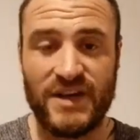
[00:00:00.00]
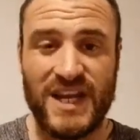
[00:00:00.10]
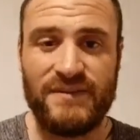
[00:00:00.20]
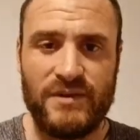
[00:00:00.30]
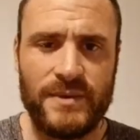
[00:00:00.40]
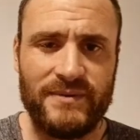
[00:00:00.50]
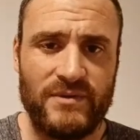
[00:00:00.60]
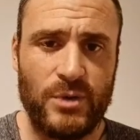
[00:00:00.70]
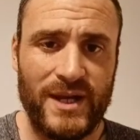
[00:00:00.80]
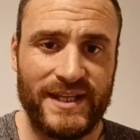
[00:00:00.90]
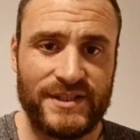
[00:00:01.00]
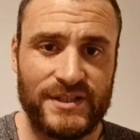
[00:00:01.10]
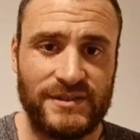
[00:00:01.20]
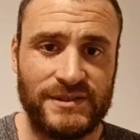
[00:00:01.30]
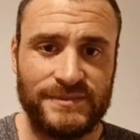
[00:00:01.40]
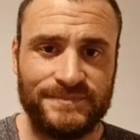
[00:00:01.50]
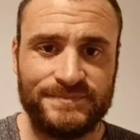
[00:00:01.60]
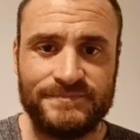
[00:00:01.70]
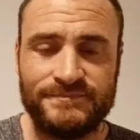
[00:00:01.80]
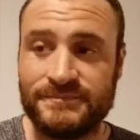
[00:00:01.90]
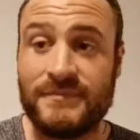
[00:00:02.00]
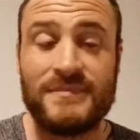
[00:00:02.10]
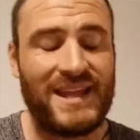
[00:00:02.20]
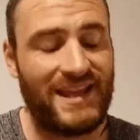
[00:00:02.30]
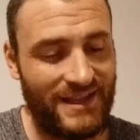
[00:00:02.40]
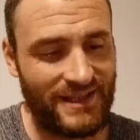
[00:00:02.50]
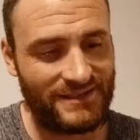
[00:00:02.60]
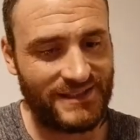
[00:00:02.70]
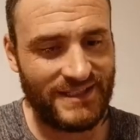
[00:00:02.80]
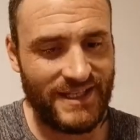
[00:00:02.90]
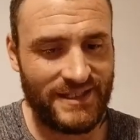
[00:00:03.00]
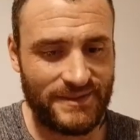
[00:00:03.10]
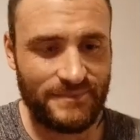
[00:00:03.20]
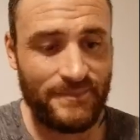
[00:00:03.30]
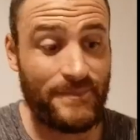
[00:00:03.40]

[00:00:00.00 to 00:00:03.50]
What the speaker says: give it a bit of a break, you know. As I said,